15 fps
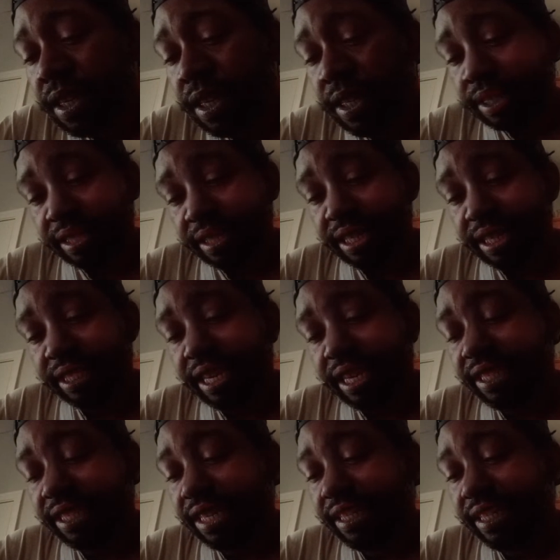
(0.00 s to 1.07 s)
This
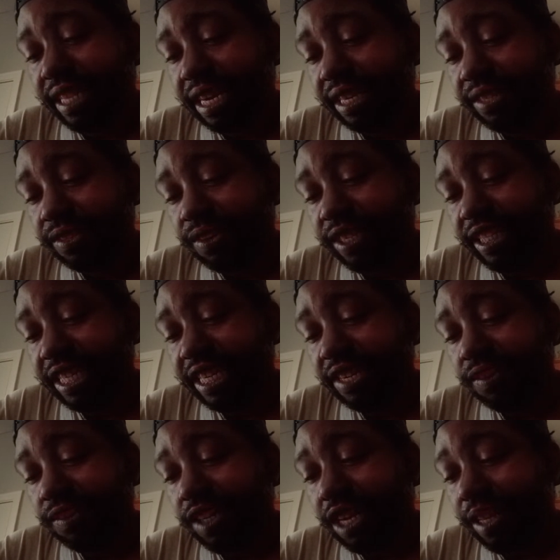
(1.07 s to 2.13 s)
station signed on the
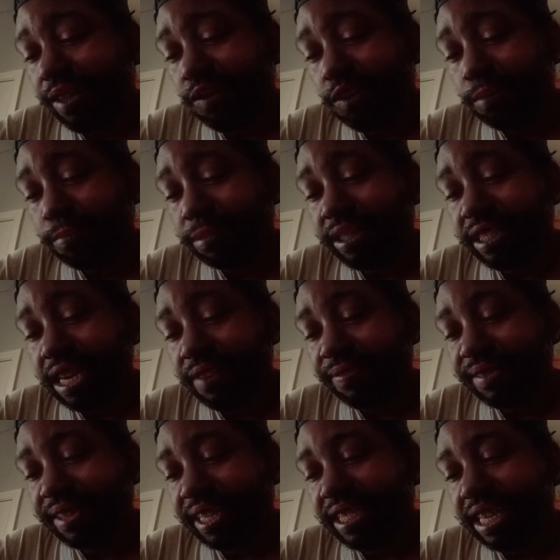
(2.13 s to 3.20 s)
air on October 10th,
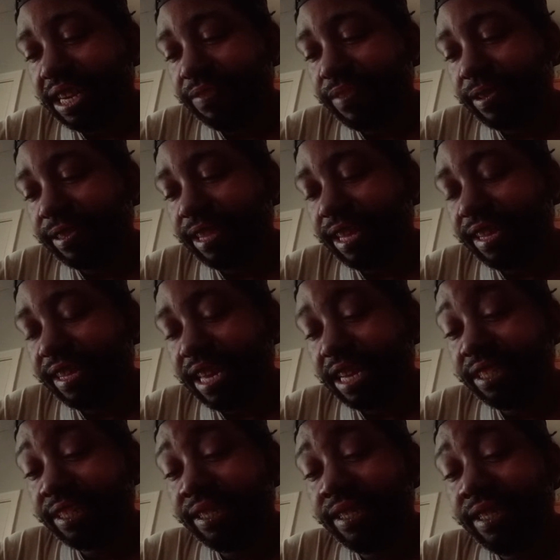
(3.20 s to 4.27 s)

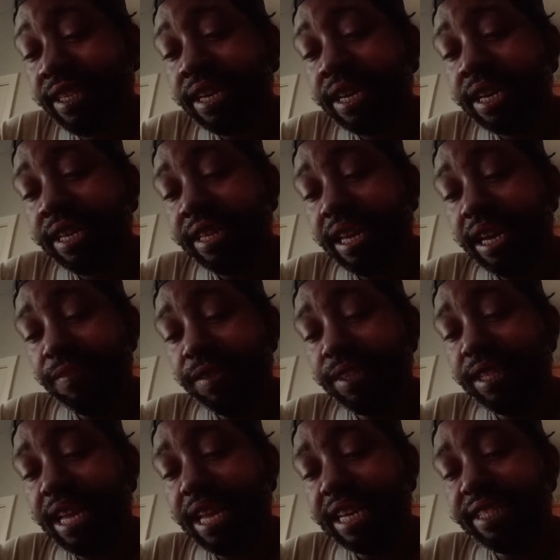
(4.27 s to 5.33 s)
1956. They have a
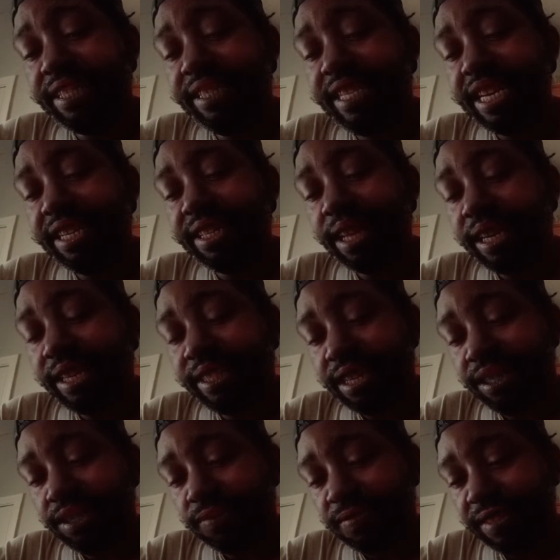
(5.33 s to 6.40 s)
Class D
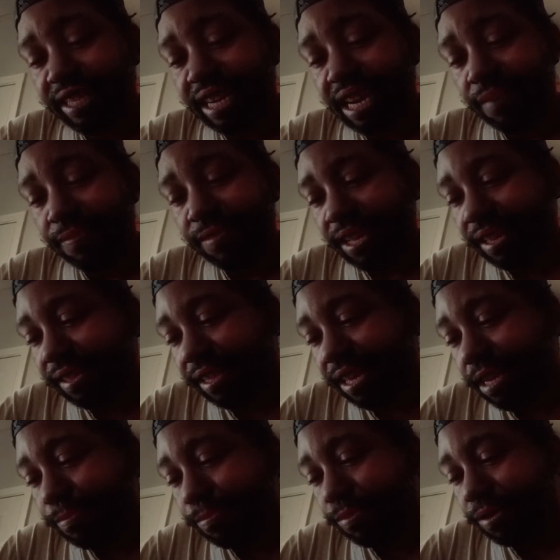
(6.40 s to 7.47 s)
license with the
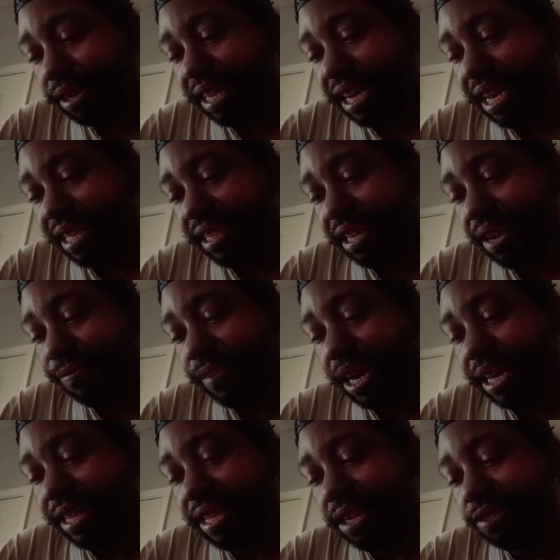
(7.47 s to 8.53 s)
FCC, broadcasting at
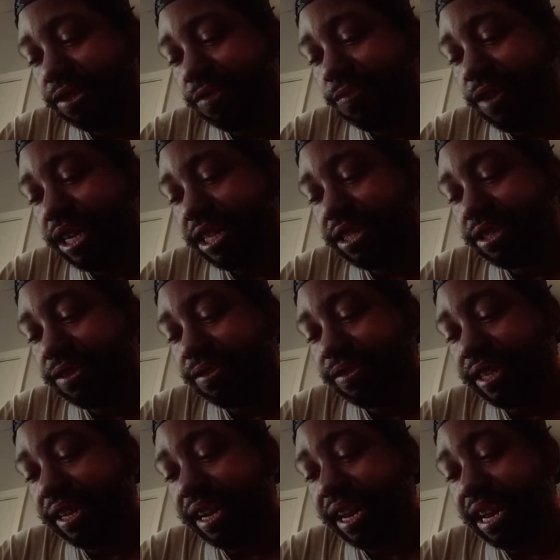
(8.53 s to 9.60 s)
5,000 watts during
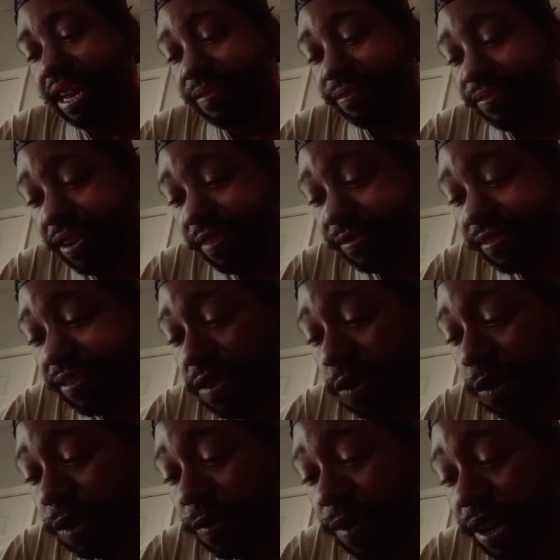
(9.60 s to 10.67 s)
the day and
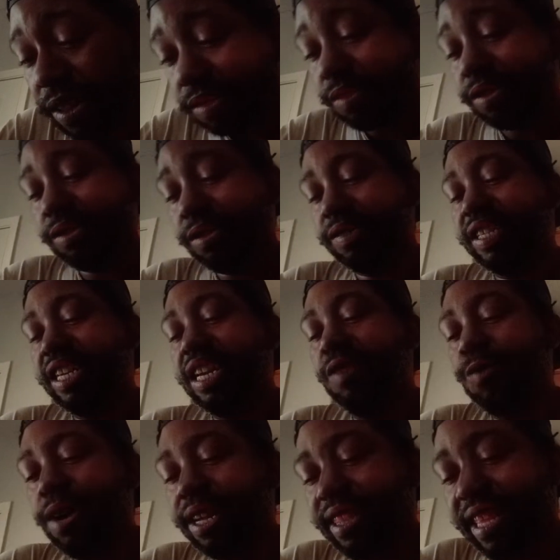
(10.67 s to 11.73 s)
13
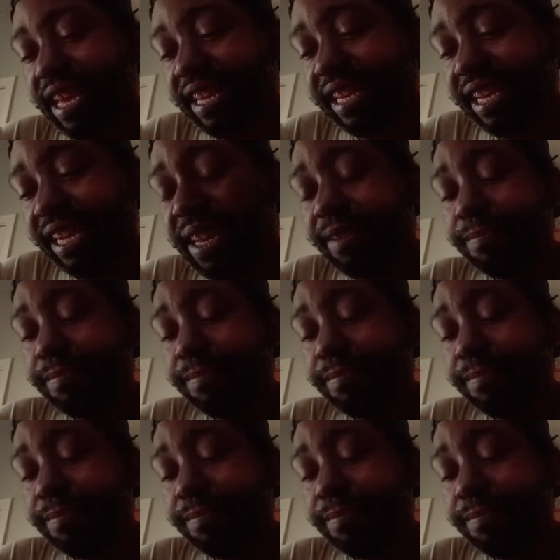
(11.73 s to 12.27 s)
watts at night.